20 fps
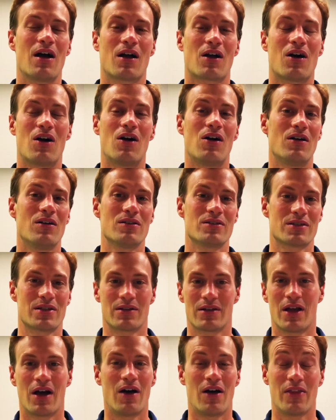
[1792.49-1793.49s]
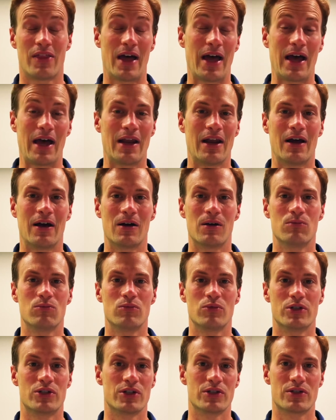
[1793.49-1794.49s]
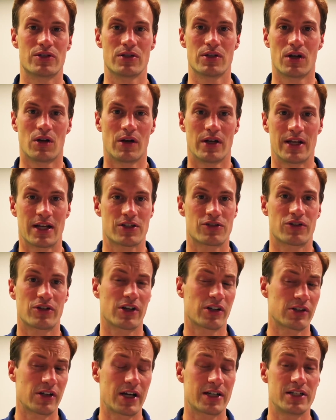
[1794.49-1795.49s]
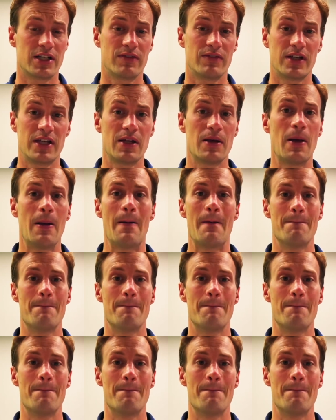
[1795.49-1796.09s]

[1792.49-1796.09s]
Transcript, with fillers: calls and all that um, which is you know an extracurricular activity